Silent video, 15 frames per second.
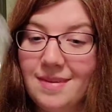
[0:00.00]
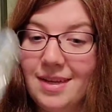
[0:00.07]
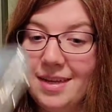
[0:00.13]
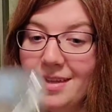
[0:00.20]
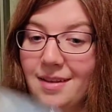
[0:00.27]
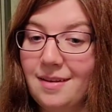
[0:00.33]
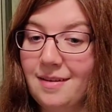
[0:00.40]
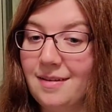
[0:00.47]

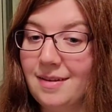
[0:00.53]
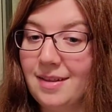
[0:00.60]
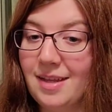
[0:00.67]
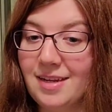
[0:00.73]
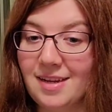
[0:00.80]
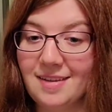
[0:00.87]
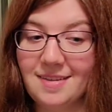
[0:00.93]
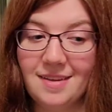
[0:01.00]
And
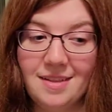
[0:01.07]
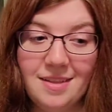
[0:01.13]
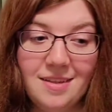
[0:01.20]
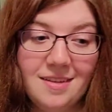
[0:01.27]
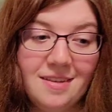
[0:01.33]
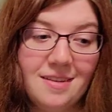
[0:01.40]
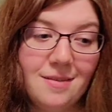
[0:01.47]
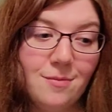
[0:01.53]
like I said,
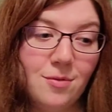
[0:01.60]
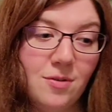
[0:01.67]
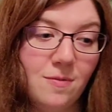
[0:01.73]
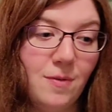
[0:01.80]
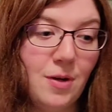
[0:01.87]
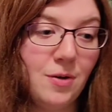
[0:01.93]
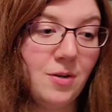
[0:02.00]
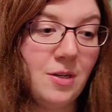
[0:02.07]
this was
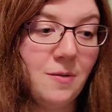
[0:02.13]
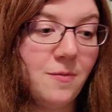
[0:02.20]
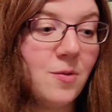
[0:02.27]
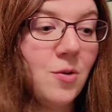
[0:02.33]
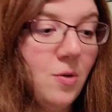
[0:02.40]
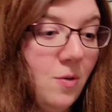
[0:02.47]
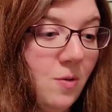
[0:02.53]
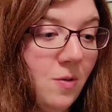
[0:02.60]
very
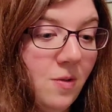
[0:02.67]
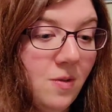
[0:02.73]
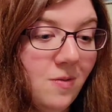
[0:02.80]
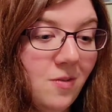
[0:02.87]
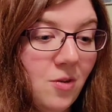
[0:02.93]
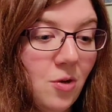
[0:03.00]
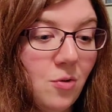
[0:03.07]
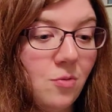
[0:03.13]
difficult
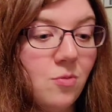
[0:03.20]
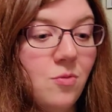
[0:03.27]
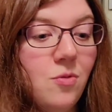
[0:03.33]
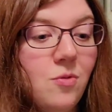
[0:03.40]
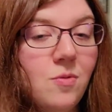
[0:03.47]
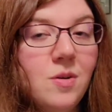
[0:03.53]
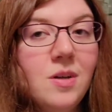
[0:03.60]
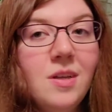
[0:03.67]
to go
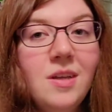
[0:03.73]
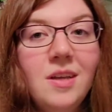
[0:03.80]
through